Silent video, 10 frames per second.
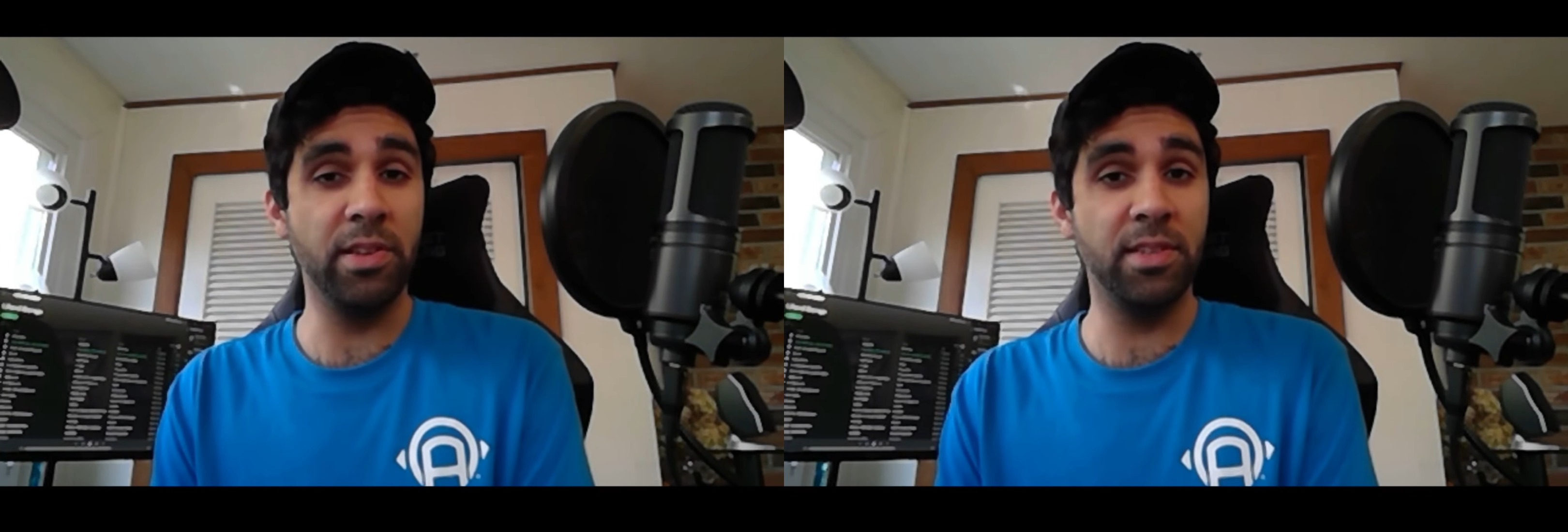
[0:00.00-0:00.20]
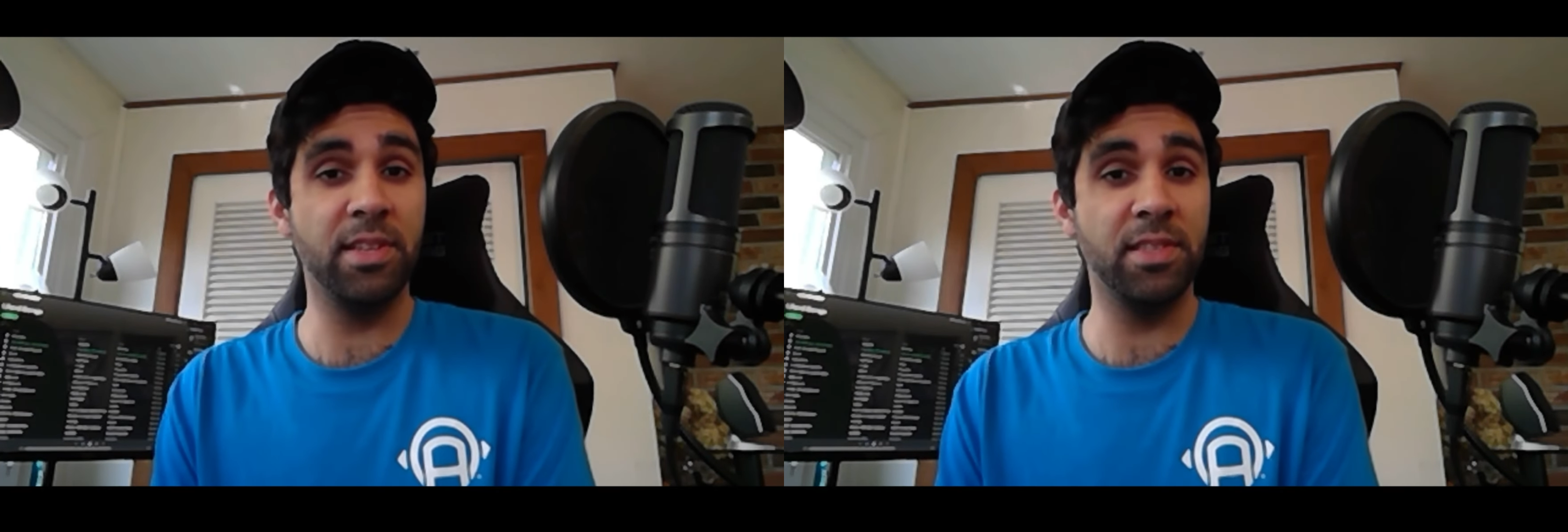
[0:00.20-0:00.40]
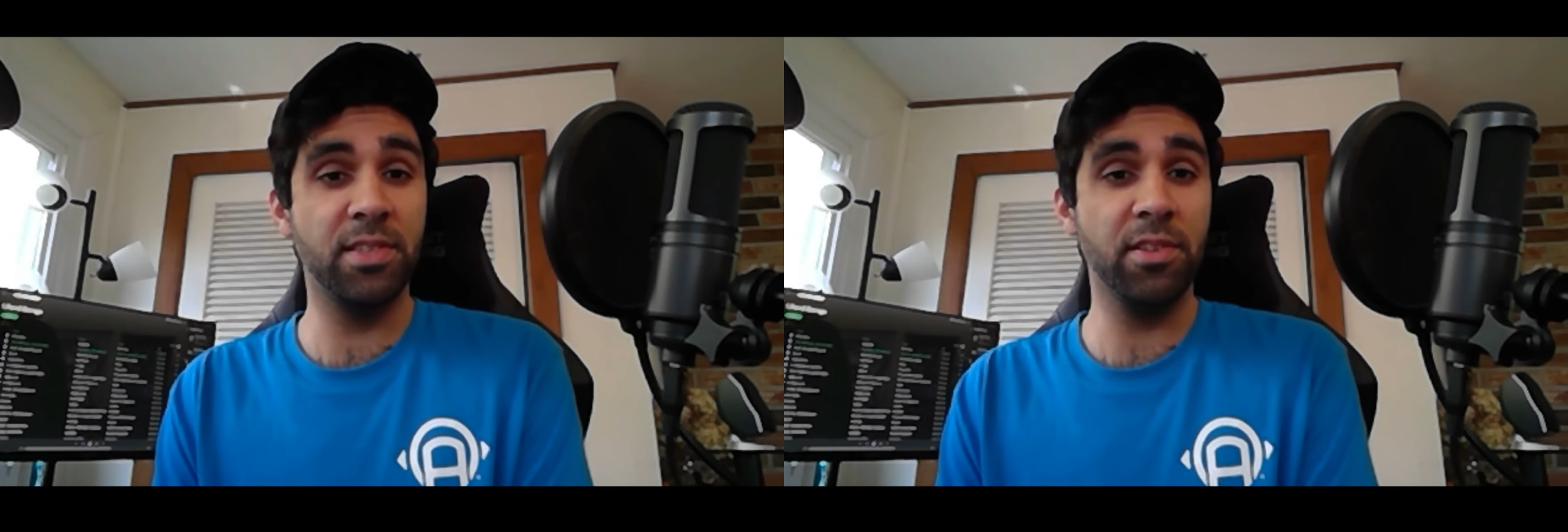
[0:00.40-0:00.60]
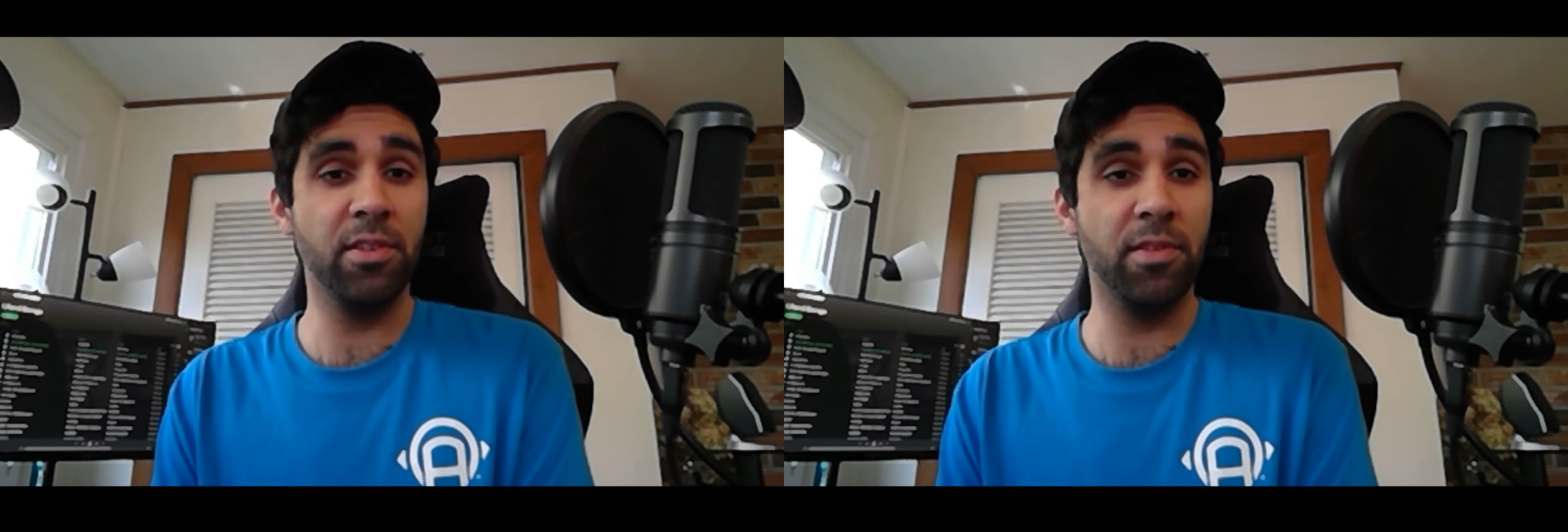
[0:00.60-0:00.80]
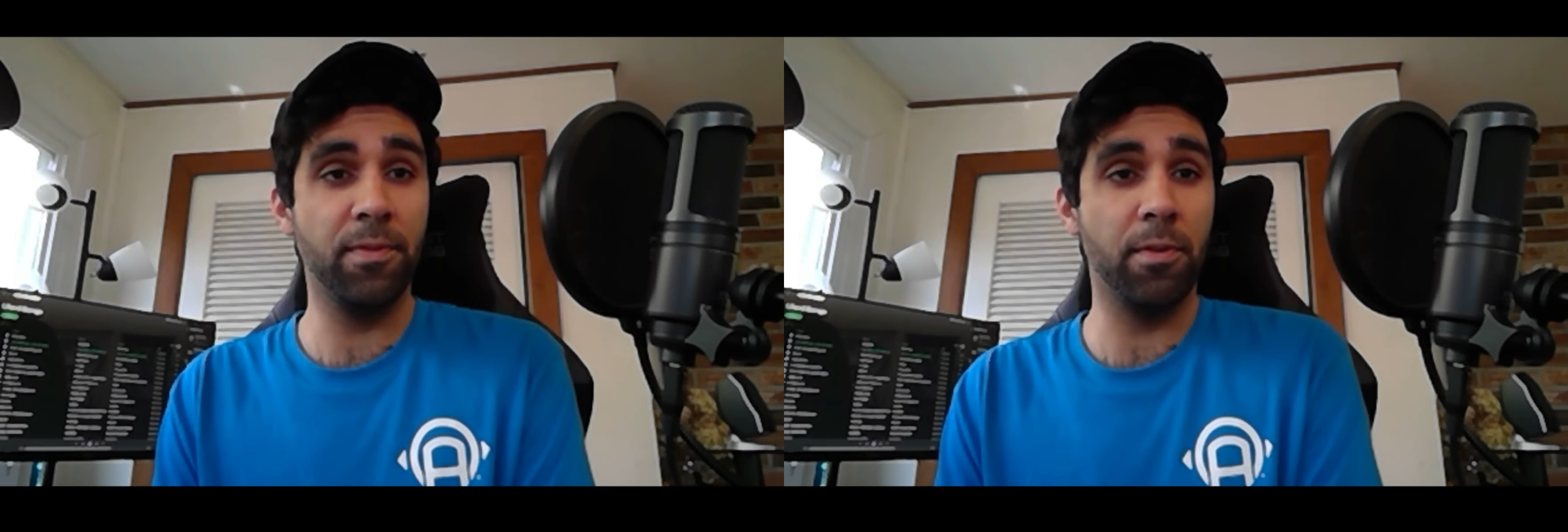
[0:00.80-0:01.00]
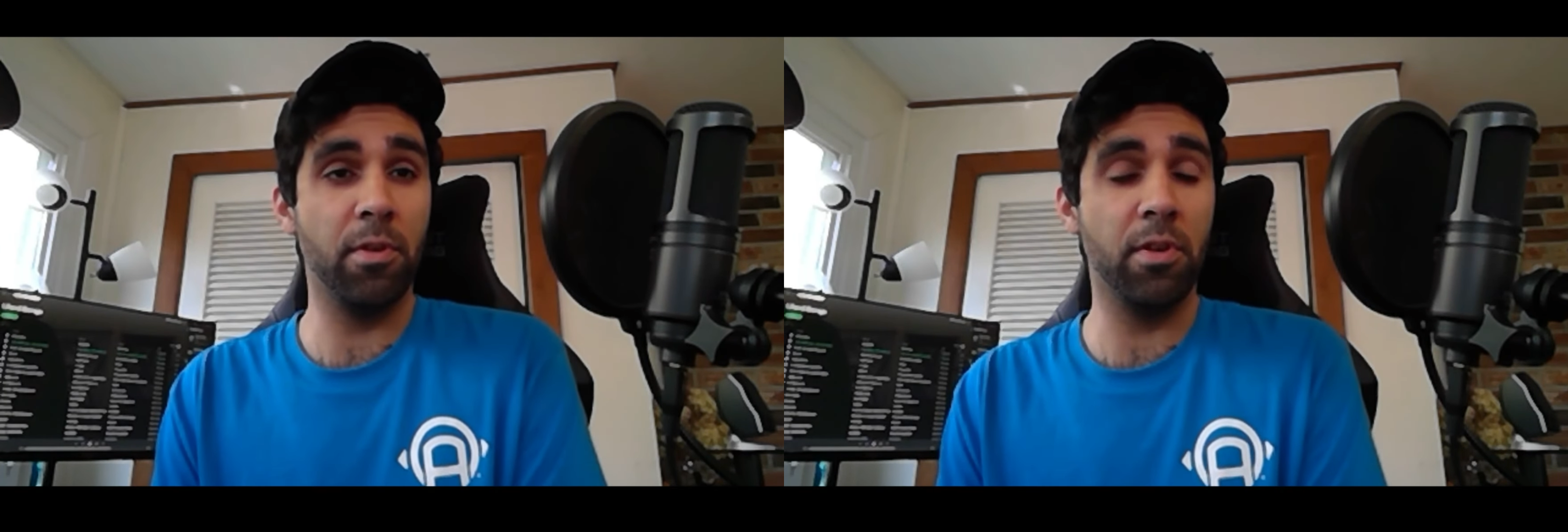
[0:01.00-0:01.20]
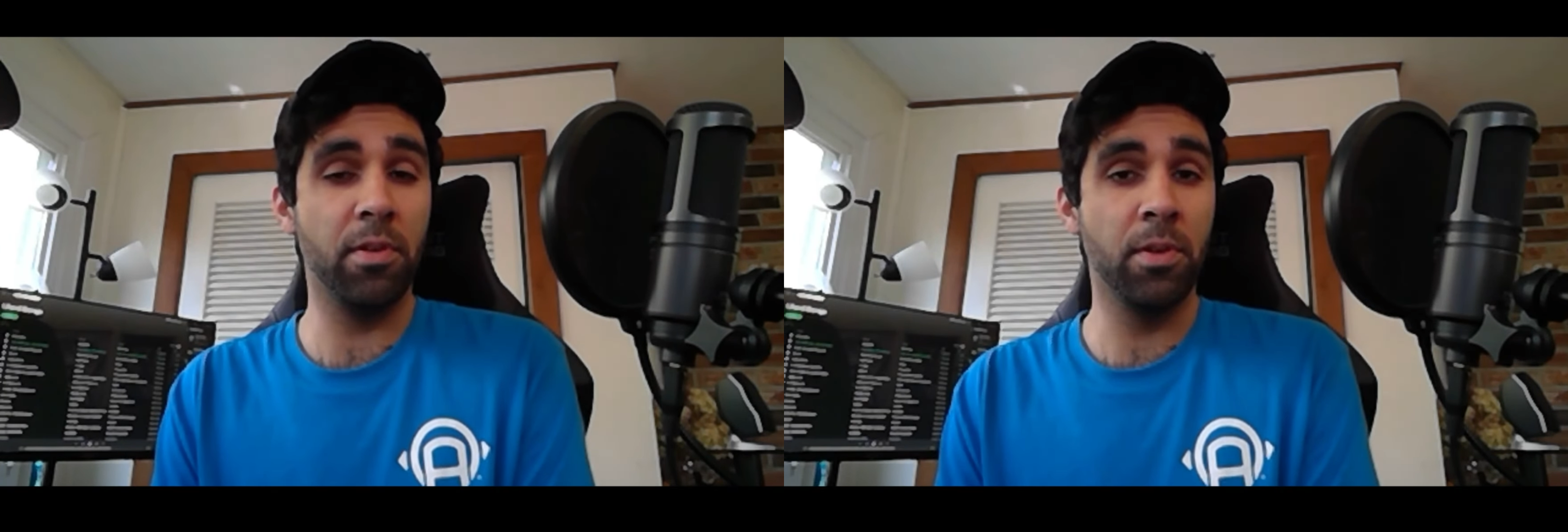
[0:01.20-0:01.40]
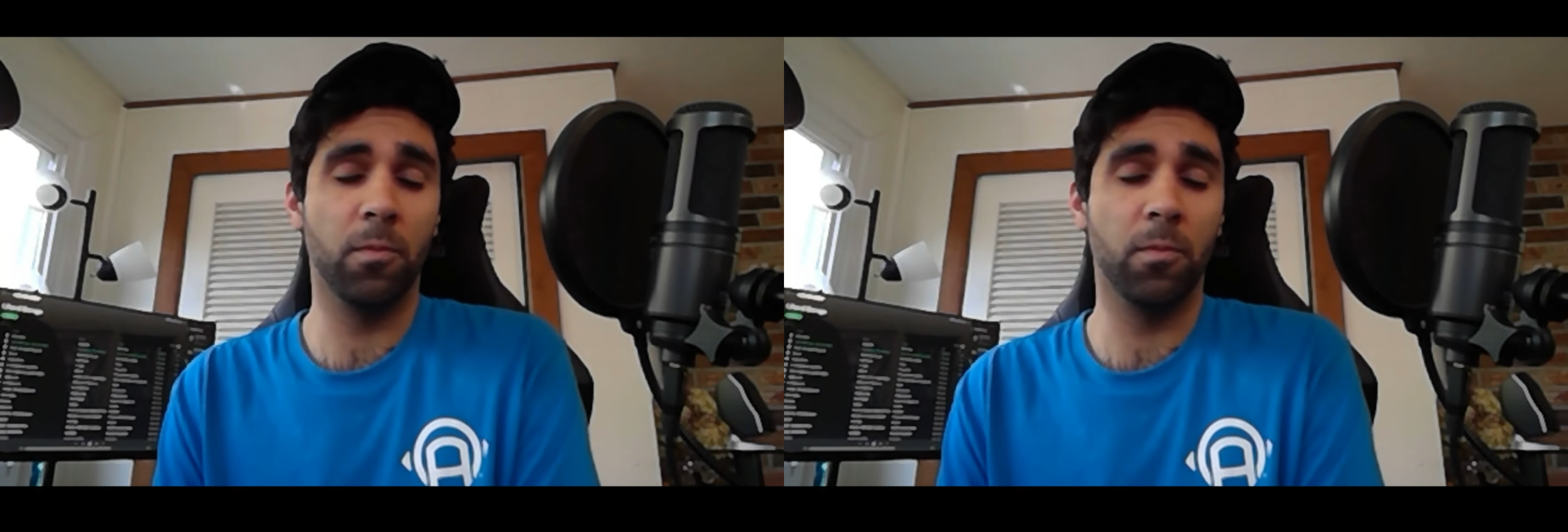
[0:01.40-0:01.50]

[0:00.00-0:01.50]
to consider for